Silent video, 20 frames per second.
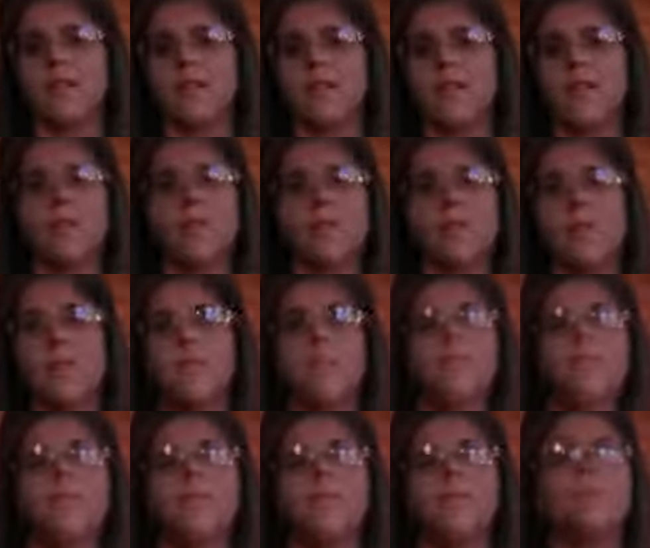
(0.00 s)
that
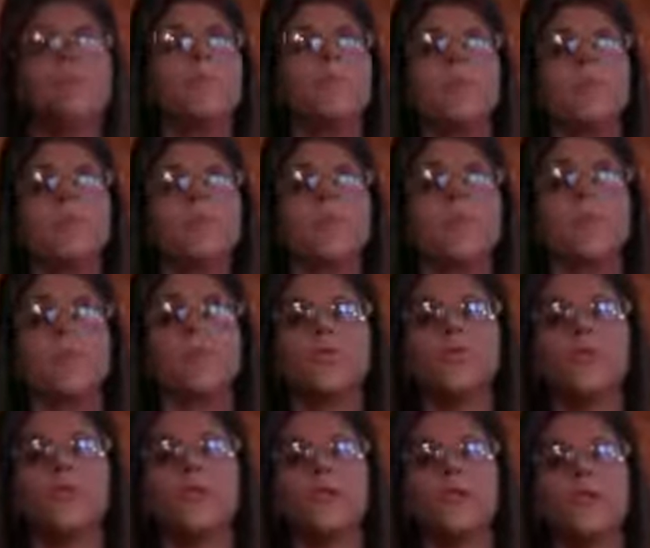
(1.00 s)
maybe we would be here for the
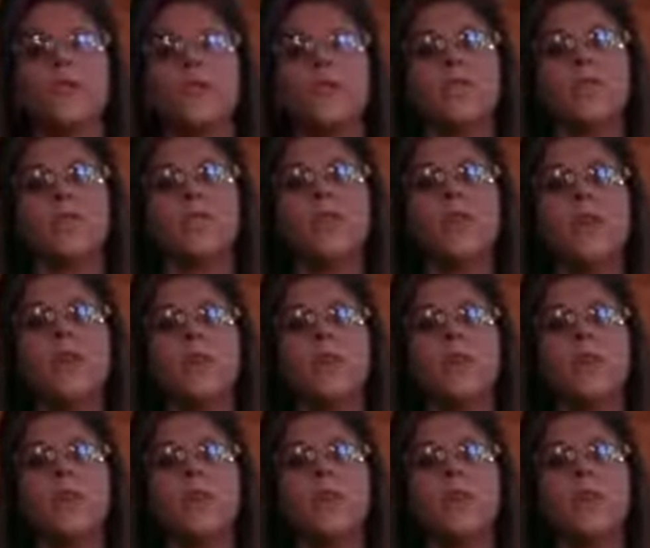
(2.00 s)
tribulation.